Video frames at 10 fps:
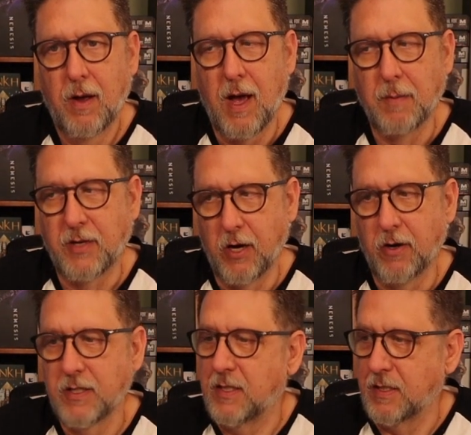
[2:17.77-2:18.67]
I'm
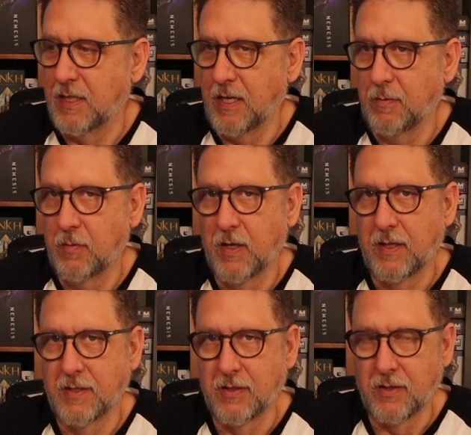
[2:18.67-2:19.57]
curious to see what
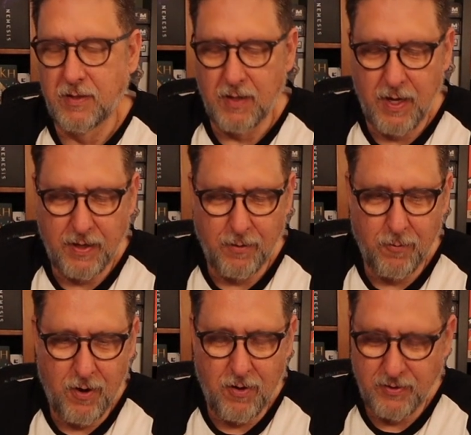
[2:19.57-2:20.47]
this looks like and
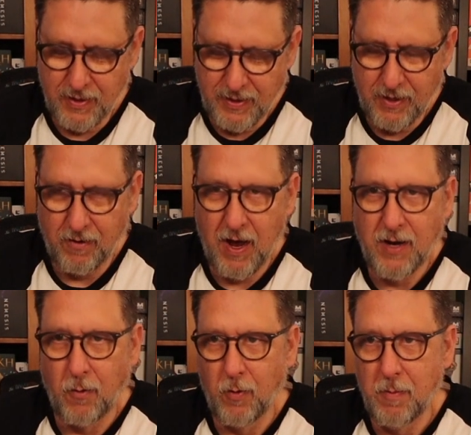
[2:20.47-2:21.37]
what all's in here. I
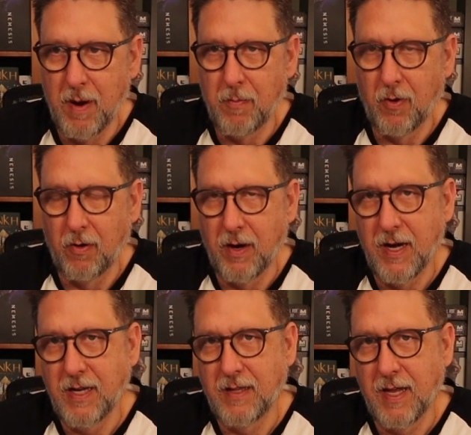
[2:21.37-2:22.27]
don't remember
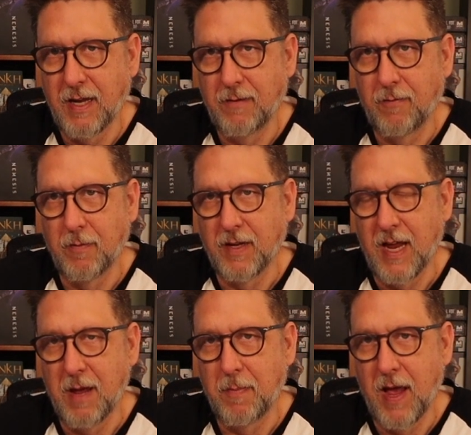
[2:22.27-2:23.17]
anything from the
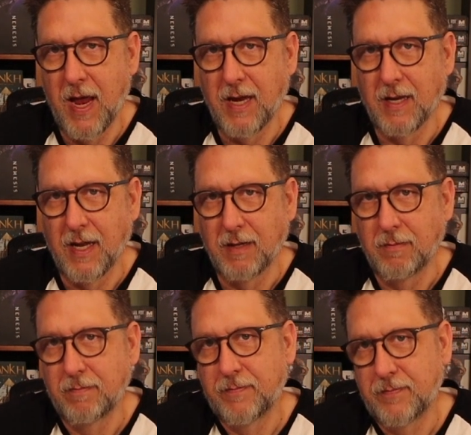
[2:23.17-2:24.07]
campaign, like
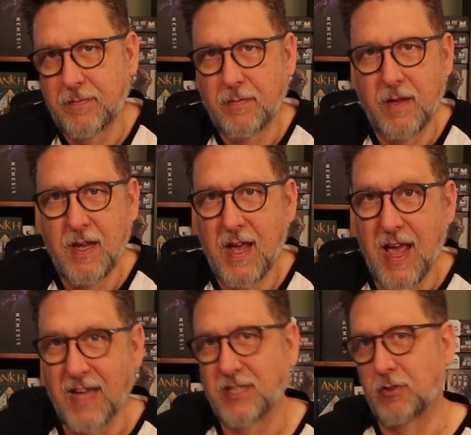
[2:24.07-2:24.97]

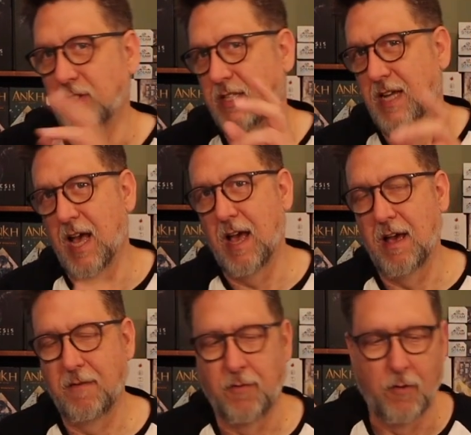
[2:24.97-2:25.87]
extra
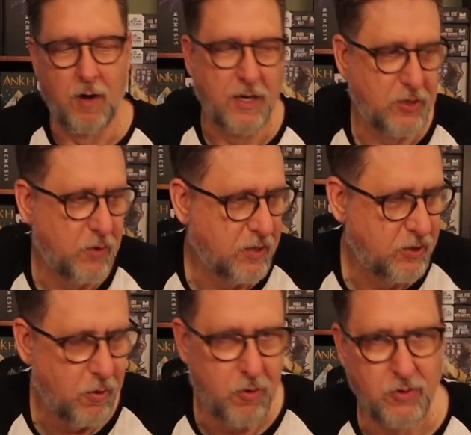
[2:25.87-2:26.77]
stuff or like stretch
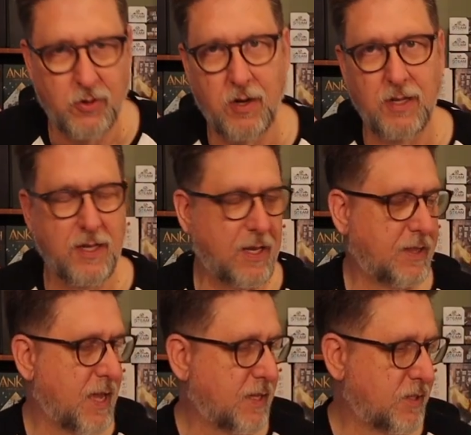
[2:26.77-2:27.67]
goals or anything like that.